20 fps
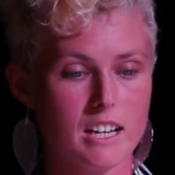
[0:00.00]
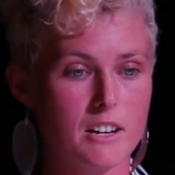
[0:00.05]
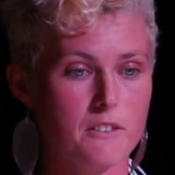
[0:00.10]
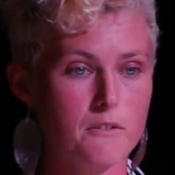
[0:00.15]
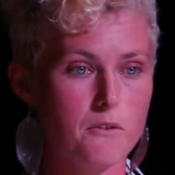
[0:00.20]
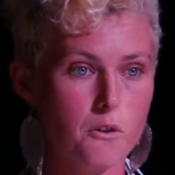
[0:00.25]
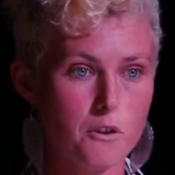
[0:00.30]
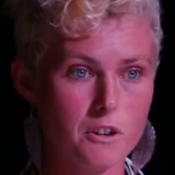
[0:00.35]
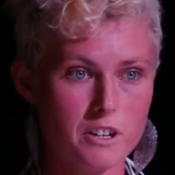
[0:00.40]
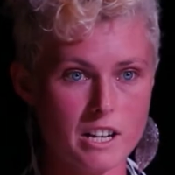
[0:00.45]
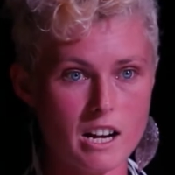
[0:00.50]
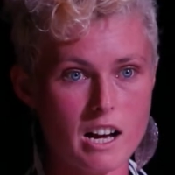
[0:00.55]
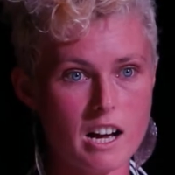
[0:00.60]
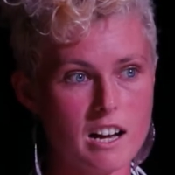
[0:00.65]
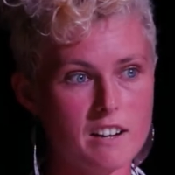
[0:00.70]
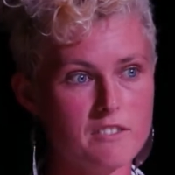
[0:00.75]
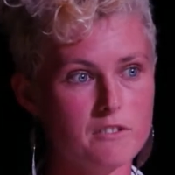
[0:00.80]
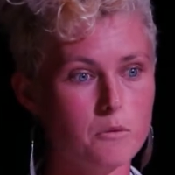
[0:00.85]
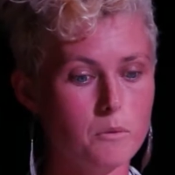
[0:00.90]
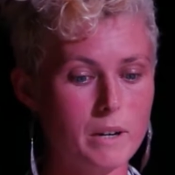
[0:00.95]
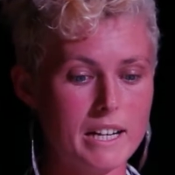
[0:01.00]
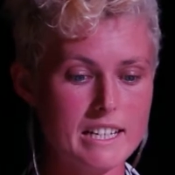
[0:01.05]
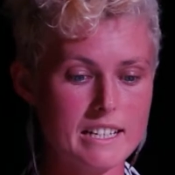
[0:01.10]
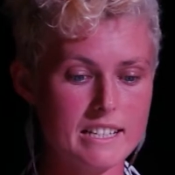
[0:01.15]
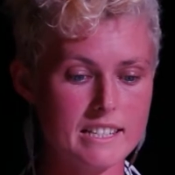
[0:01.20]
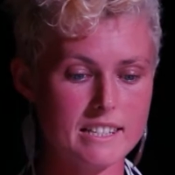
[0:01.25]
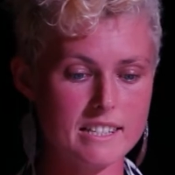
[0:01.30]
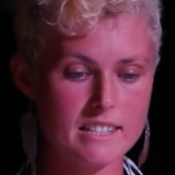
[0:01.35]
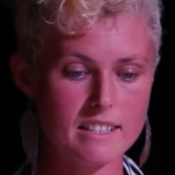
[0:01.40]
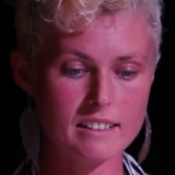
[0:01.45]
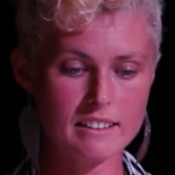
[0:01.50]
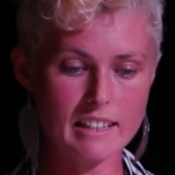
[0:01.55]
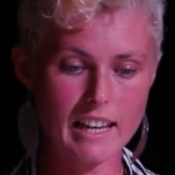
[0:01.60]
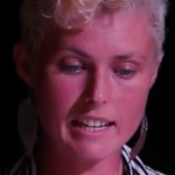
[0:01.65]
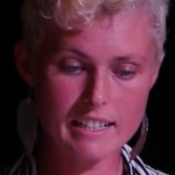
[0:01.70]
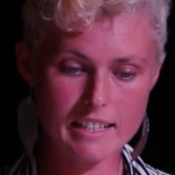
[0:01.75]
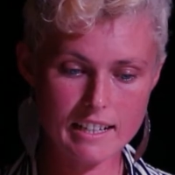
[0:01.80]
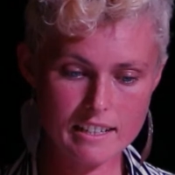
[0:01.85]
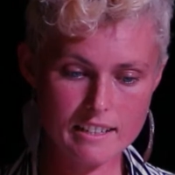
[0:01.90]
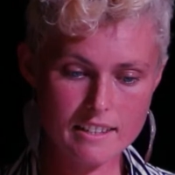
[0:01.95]
4.5 weeks
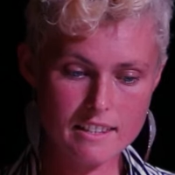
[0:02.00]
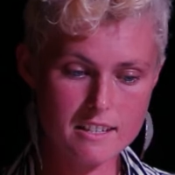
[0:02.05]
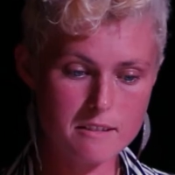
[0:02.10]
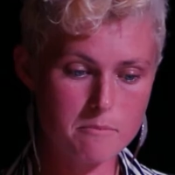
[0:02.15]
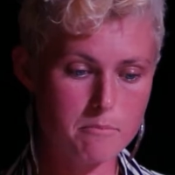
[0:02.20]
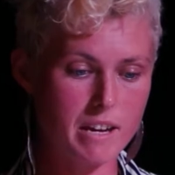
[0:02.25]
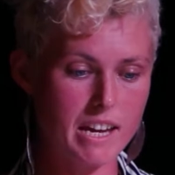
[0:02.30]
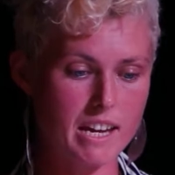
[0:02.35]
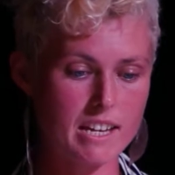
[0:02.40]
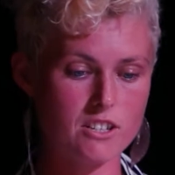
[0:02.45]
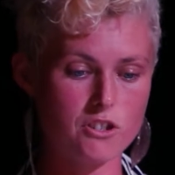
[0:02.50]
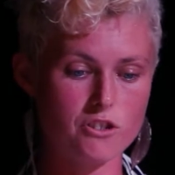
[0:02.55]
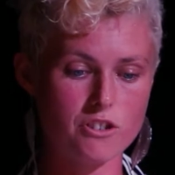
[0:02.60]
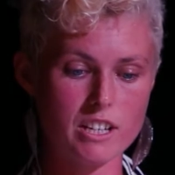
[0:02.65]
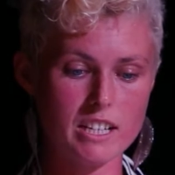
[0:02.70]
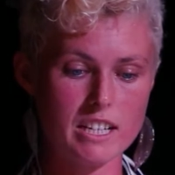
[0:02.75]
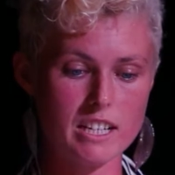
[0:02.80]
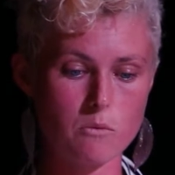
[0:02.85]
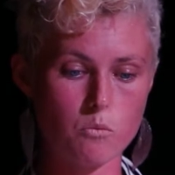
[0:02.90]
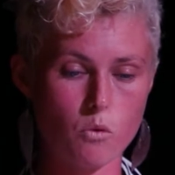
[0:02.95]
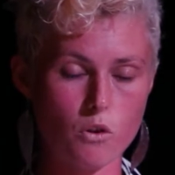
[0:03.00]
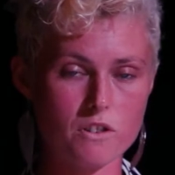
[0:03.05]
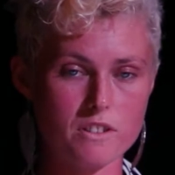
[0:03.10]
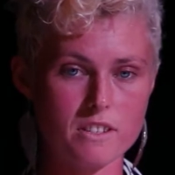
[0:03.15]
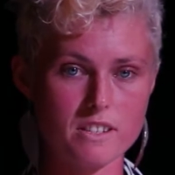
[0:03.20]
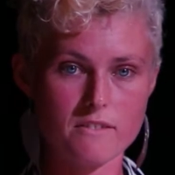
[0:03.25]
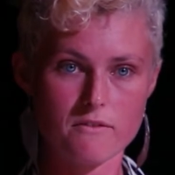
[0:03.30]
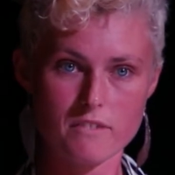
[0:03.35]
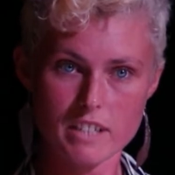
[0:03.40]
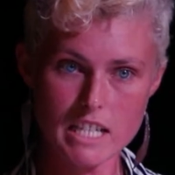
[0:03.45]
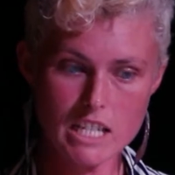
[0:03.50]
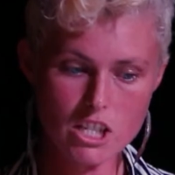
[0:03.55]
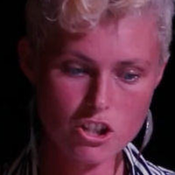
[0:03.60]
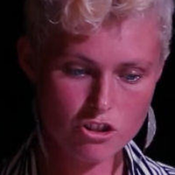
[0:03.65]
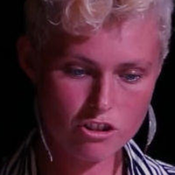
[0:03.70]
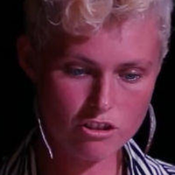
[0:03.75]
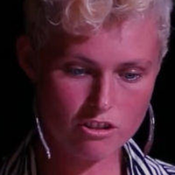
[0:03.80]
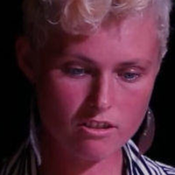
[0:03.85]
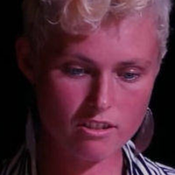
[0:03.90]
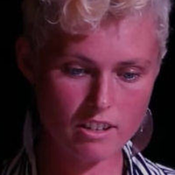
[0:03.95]
later, the ban treaty was
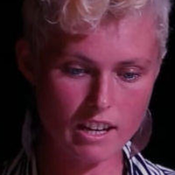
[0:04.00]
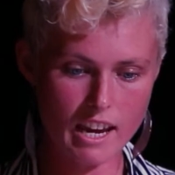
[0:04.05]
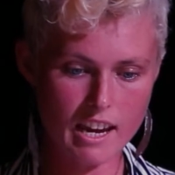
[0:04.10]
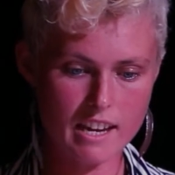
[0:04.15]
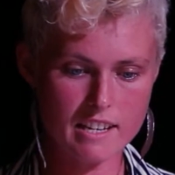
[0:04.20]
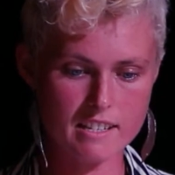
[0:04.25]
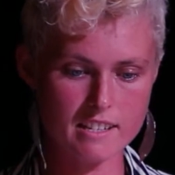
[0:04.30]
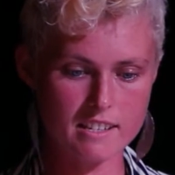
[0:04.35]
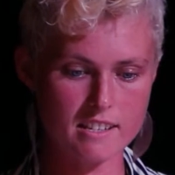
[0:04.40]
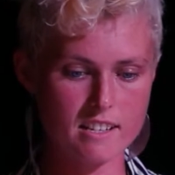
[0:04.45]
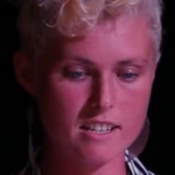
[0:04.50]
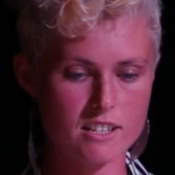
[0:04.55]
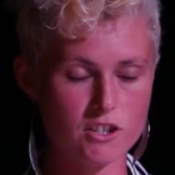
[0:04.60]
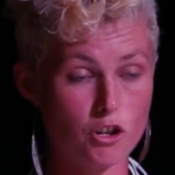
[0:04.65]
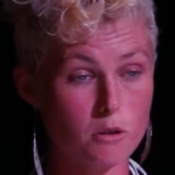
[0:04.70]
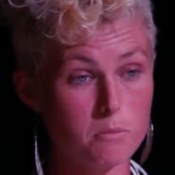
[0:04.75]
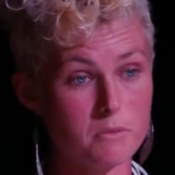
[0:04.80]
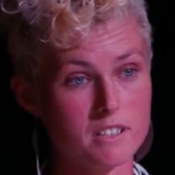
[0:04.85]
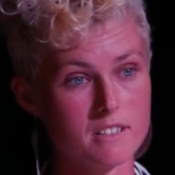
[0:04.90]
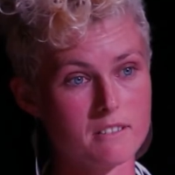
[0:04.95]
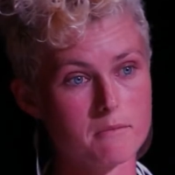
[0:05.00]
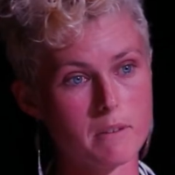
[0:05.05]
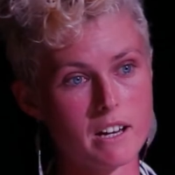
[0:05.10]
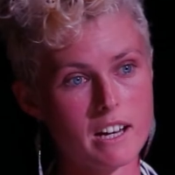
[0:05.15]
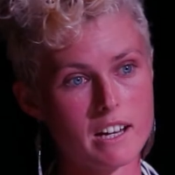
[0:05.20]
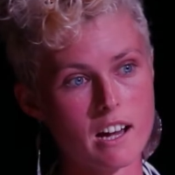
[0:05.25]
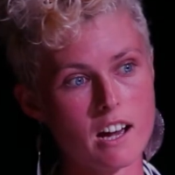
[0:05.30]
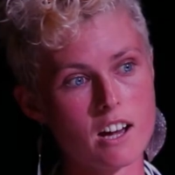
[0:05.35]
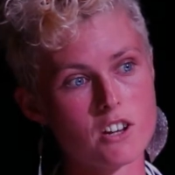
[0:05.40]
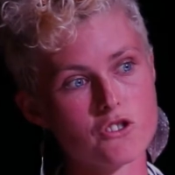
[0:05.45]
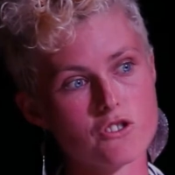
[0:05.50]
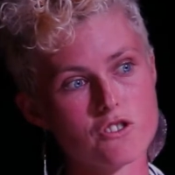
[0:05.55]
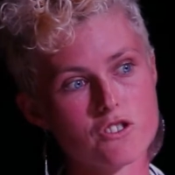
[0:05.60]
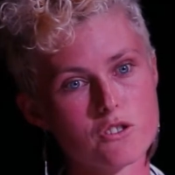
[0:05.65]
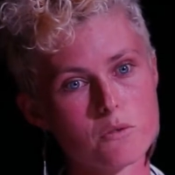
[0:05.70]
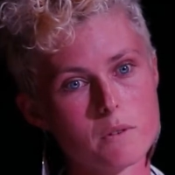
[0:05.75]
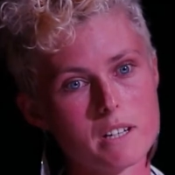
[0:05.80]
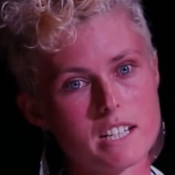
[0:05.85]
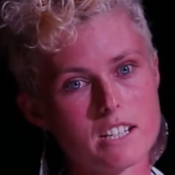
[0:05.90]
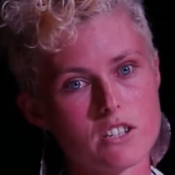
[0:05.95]
finished and adopted by
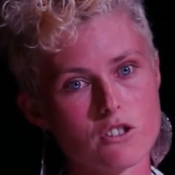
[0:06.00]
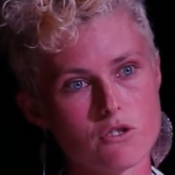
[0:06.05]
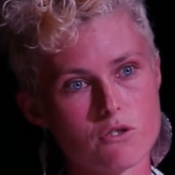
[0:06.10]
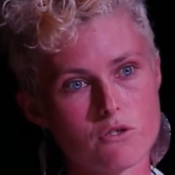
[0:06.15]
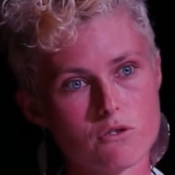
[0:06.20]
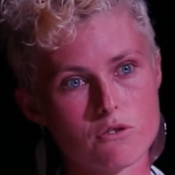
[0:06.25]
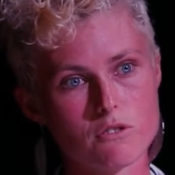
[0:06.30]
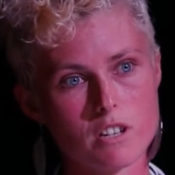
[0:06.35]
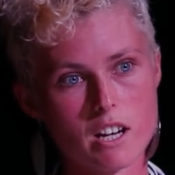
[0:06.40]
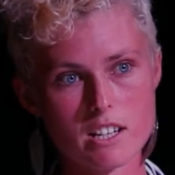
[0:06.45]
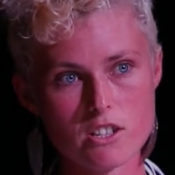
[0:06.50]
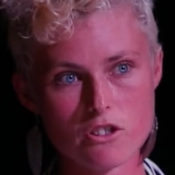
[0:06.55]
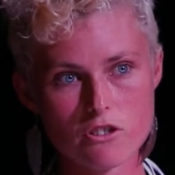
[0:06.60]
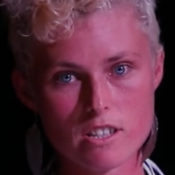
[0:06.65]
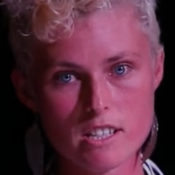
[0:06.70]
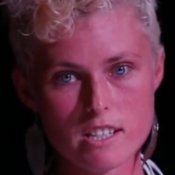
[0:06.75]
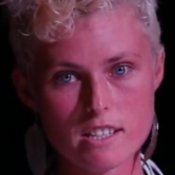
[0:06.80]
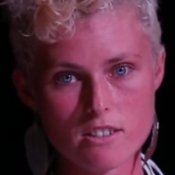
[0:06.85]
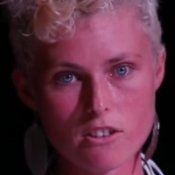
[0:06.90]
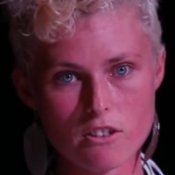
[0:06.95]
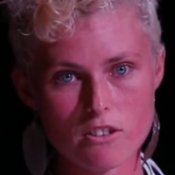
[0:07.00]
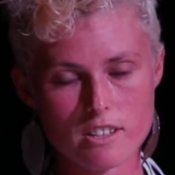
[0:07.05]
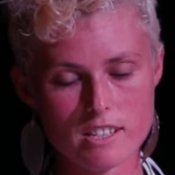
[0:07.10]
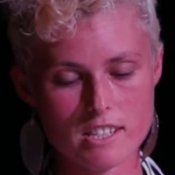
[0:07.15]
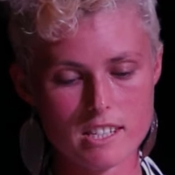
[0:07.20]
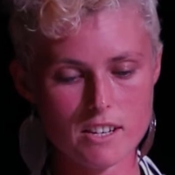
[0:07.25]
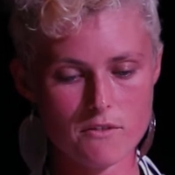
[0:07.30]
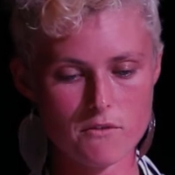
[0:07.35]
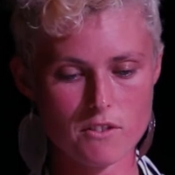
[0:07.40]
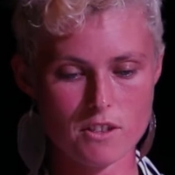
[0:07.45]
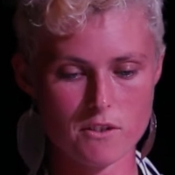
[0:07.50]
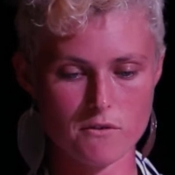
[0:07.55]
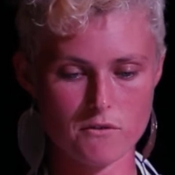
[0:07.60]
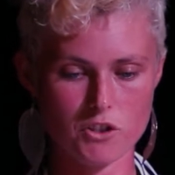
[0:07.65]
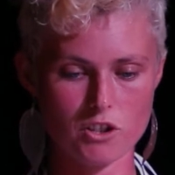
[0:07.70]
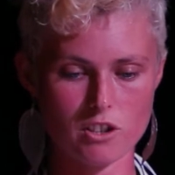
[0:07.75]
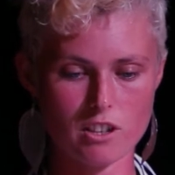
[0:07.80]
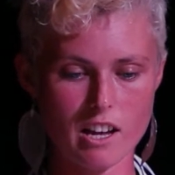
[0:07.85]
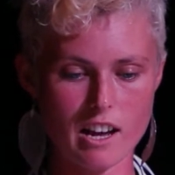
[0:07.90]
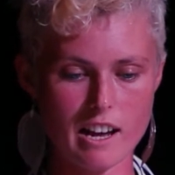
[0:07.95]
122 countries on the 7th of
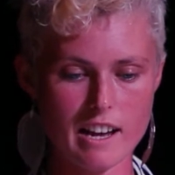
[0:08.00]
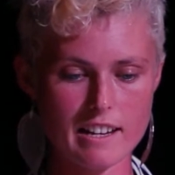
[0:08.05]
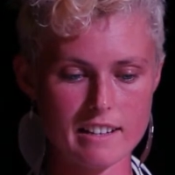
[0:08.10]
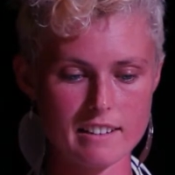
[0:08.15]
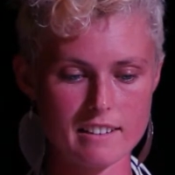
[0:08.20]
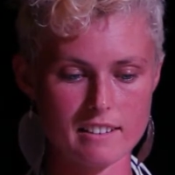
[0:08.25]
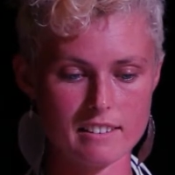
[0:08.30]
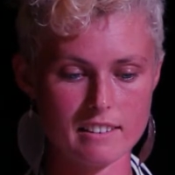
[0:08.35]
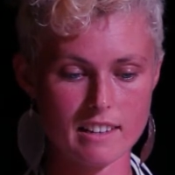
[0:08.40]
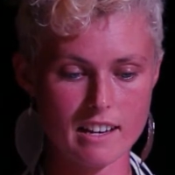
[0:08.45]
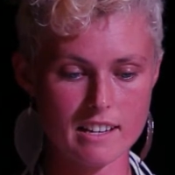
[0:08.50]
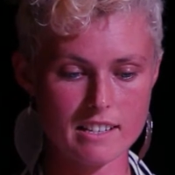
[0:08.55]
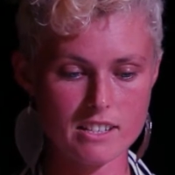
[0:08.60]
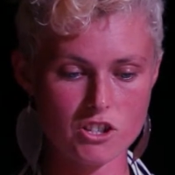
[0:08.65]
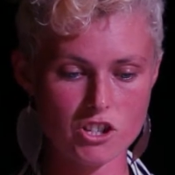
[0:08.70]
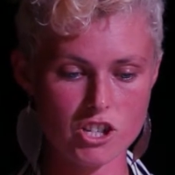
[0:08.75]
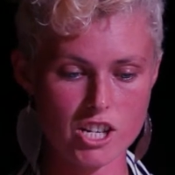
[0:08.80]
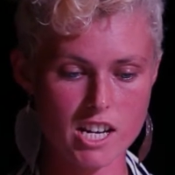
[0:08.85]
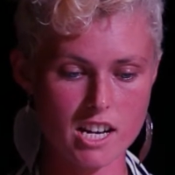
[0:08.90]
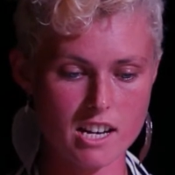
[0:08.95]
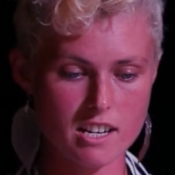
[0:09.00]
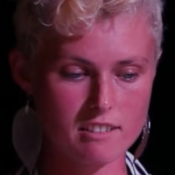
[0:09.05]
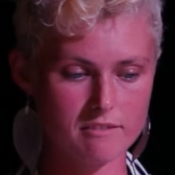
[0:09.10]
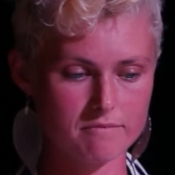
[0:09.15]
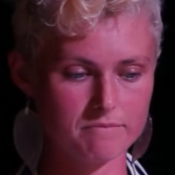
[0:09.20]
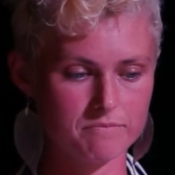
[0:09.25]
July last year.